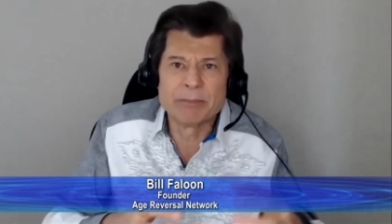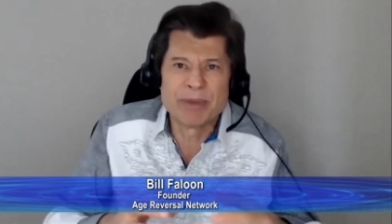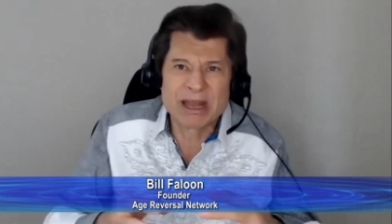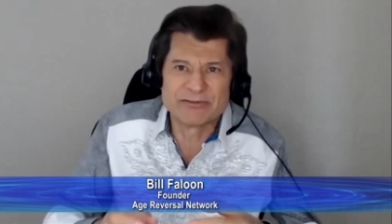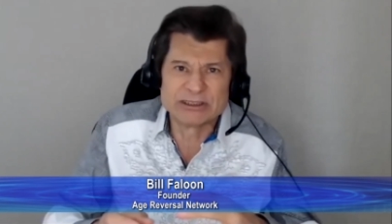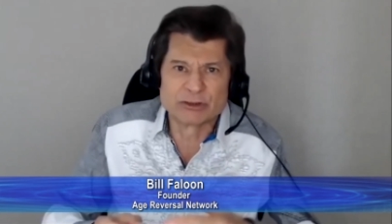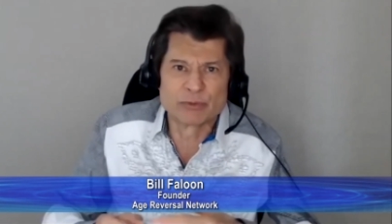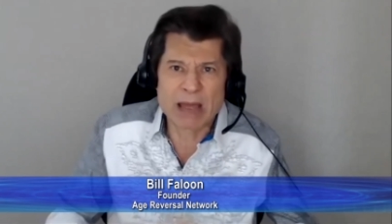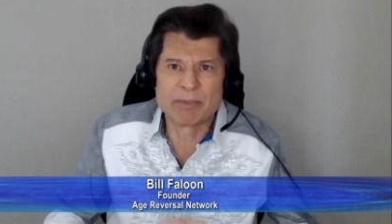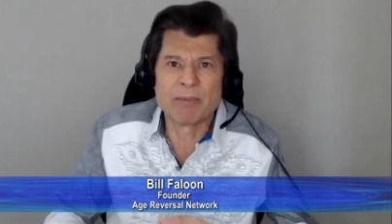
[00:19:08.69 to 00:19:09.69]
benefits of
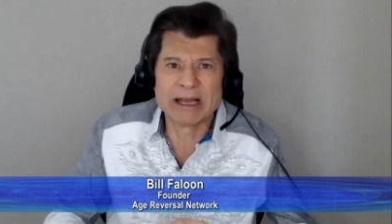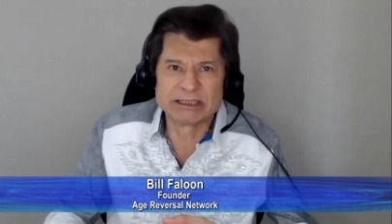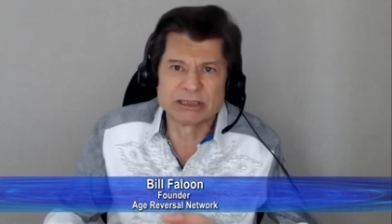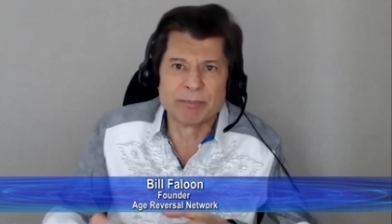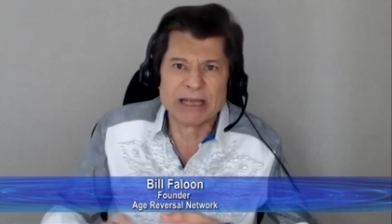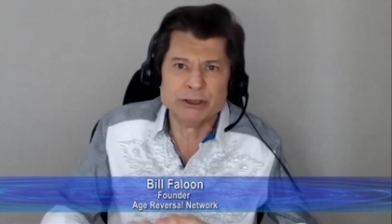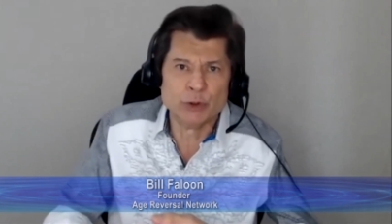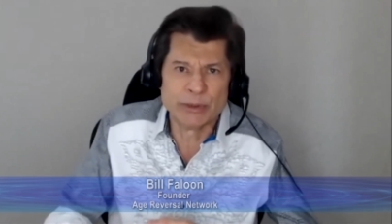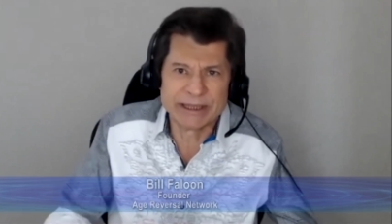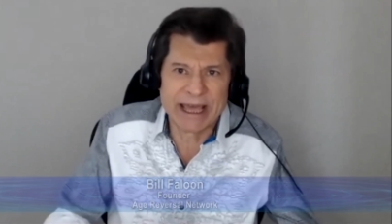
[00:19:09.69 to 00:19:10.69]
rapamycin by
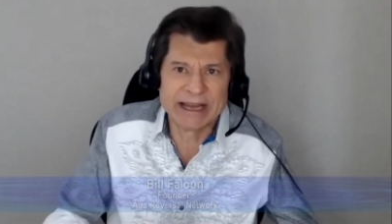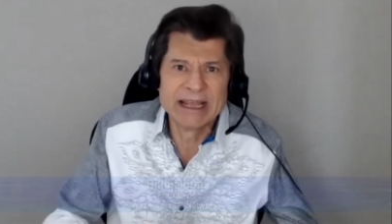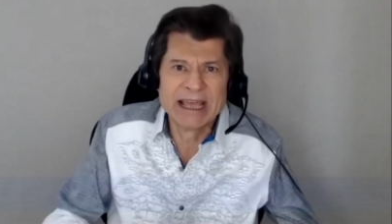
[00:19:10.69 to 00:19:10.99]
doing that.